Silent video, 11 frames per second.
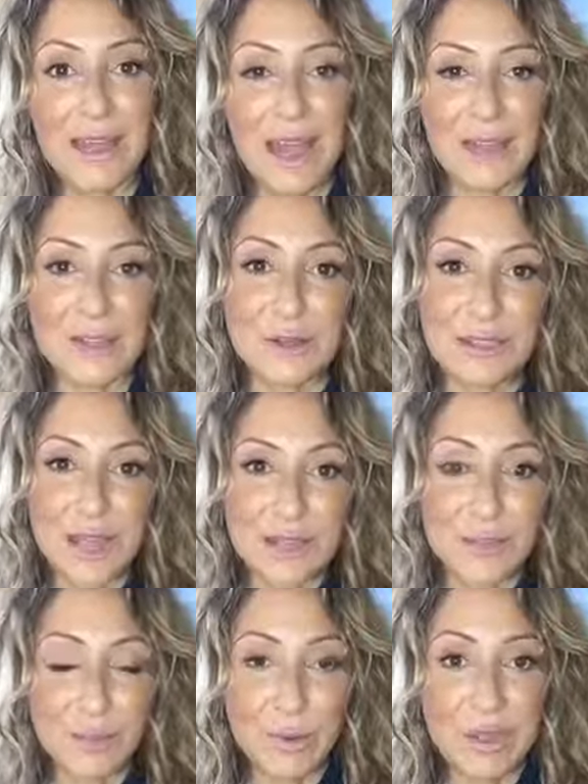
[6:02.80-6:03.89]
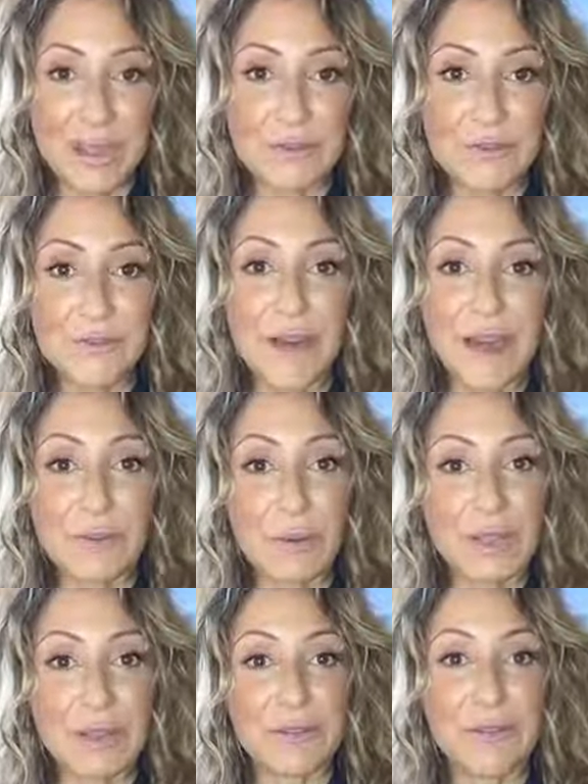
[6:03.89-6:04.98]
exercise of breathing in for 5, holding
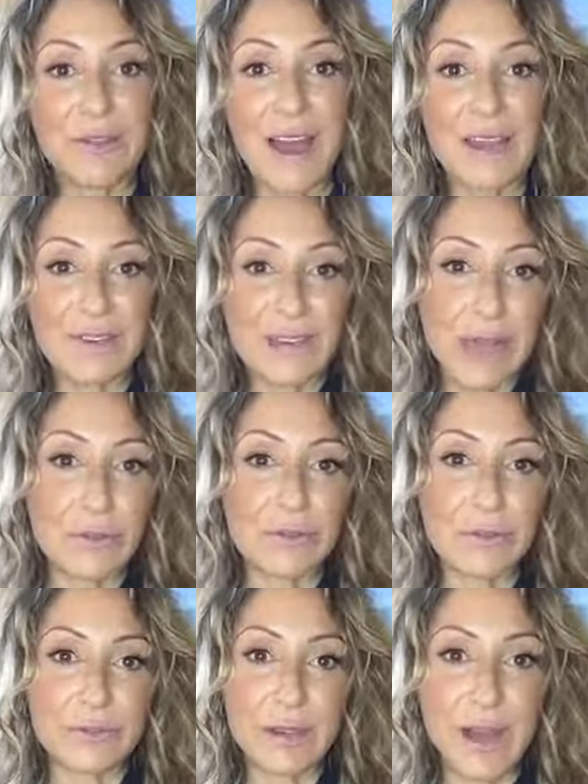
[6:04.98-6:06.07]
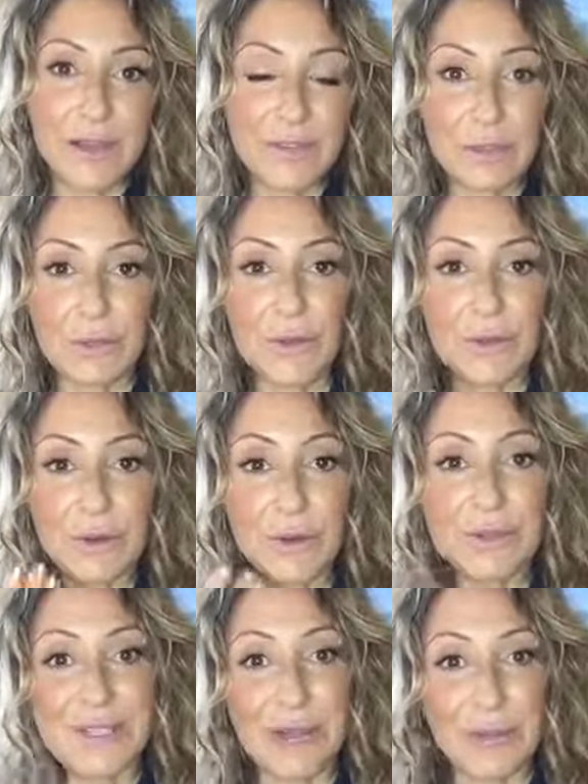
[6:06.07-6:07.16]
it for 5, and out for 5. In through the
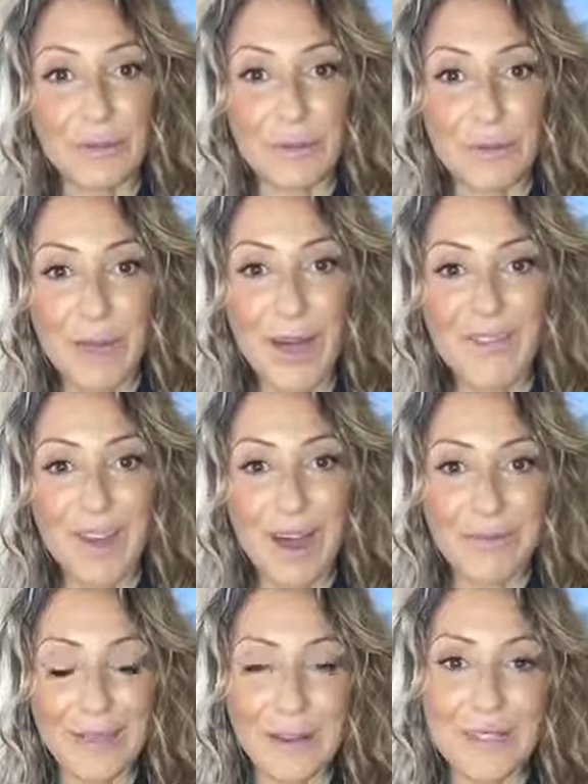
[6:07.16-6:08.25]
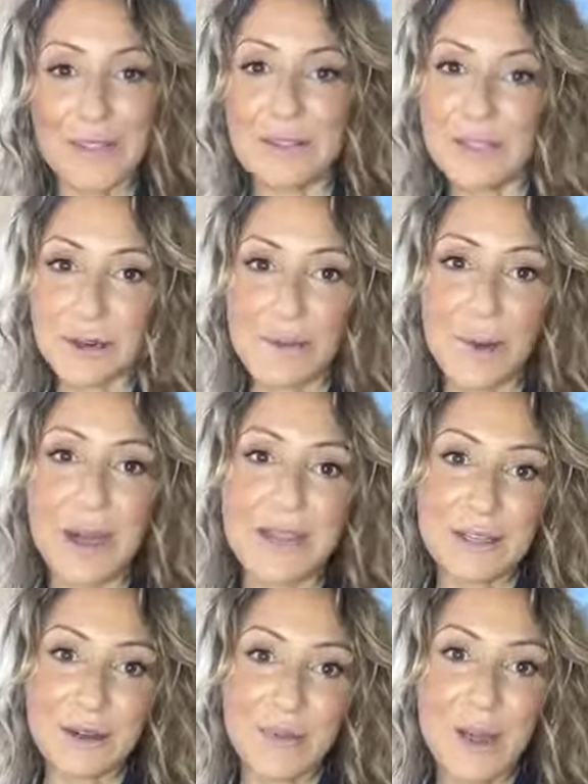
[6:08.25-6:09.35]
nose and out through the mouth, calming ourselves in our bodies
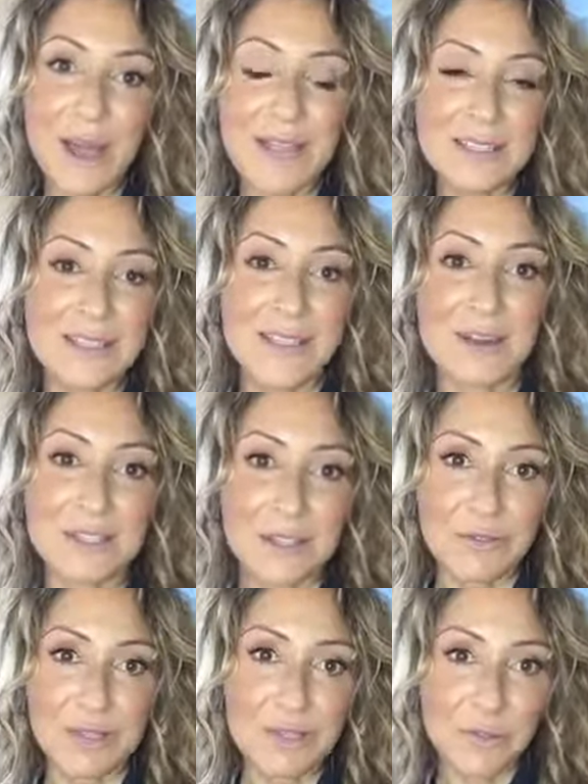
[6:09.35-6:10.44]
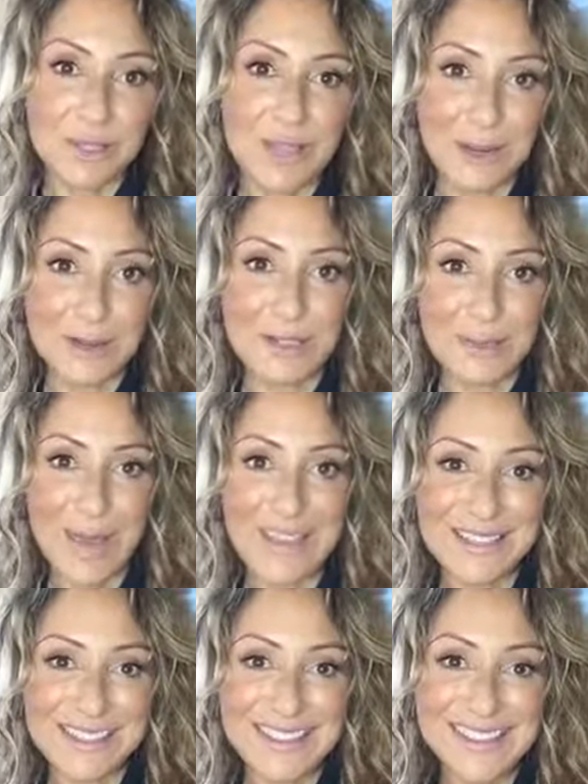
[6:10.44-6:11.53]
and our minds to get ourselves into a centered space.
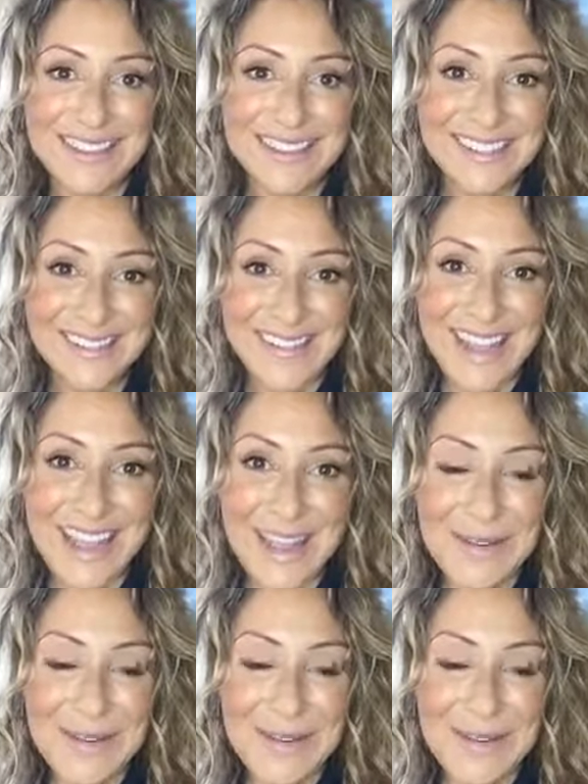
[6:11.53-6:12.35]
Okay?